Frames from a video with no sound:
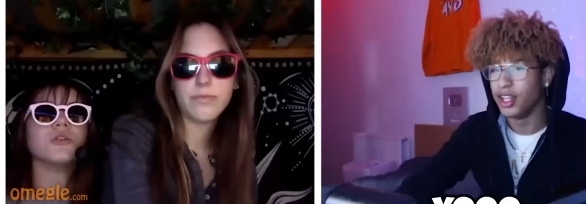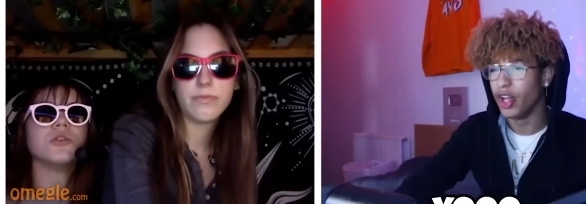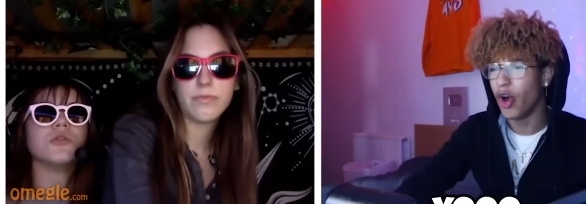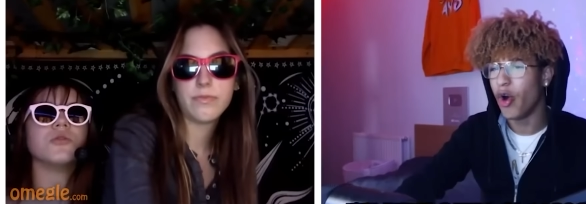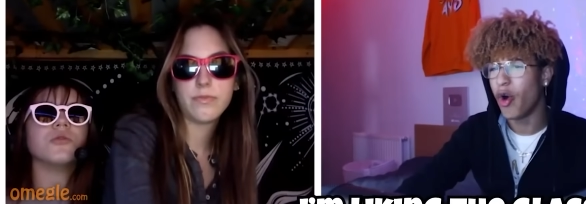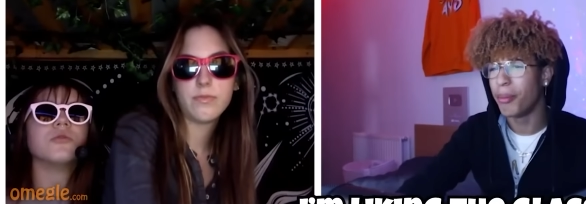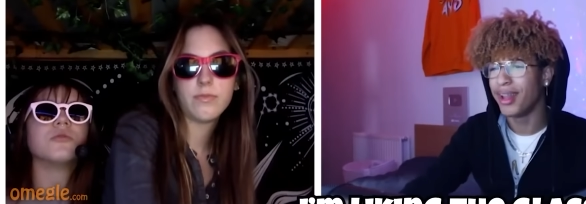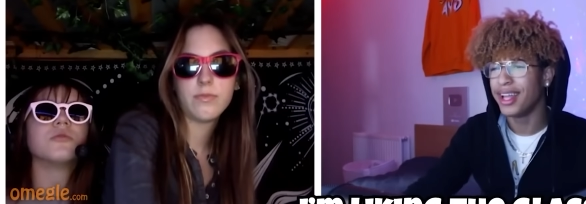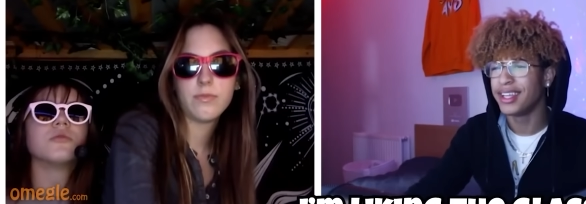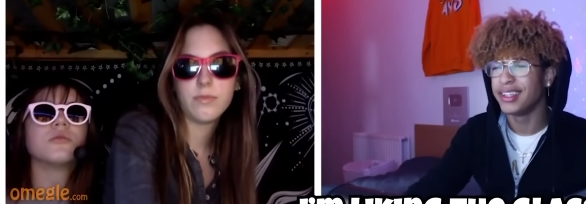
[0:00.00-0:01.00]
Speaker 1: Yo, I'm
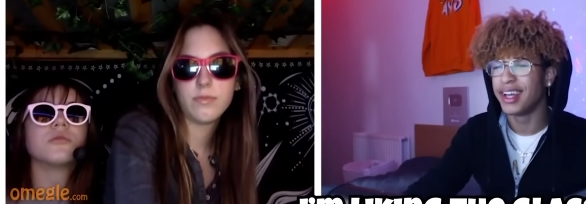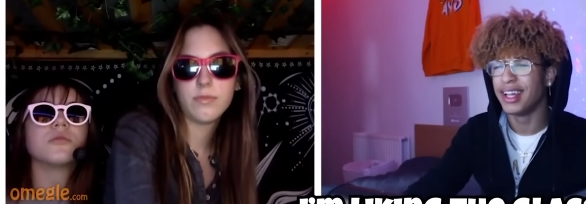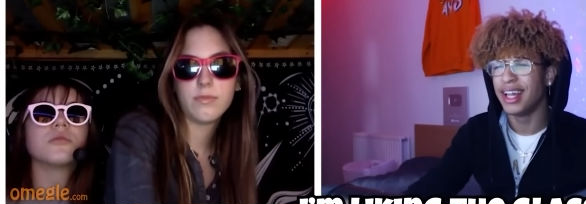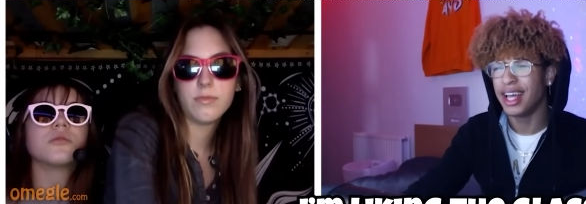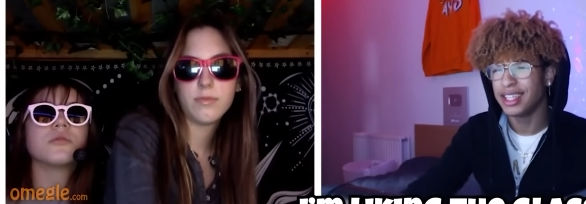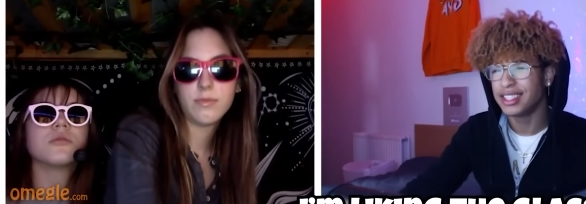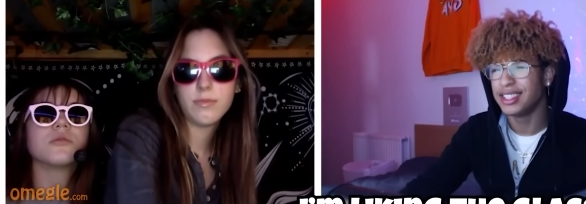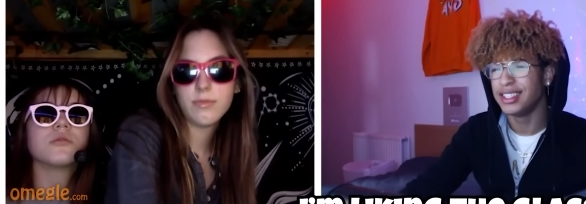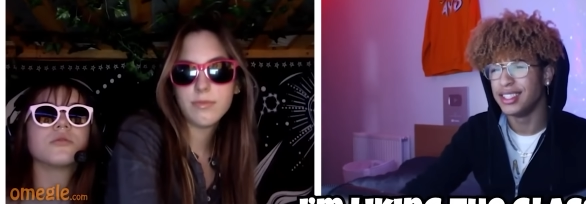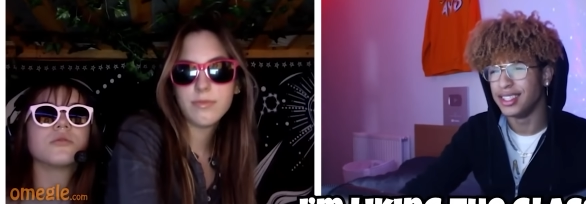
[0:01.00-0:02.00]
liking the
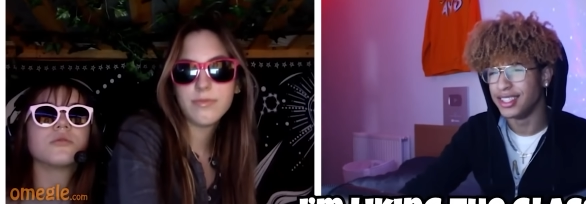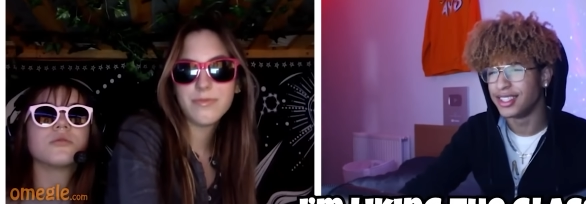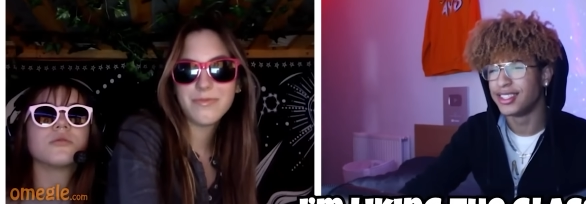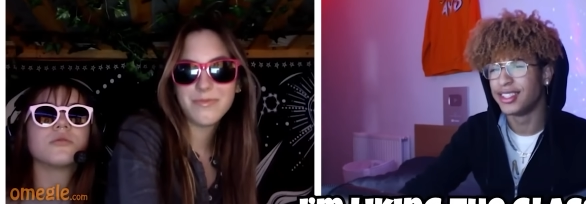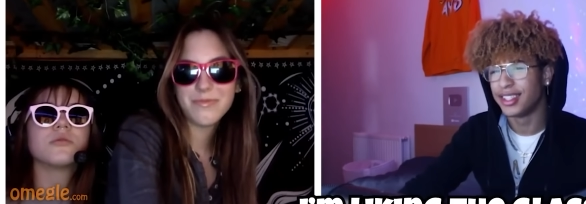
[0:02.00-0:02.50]
glasses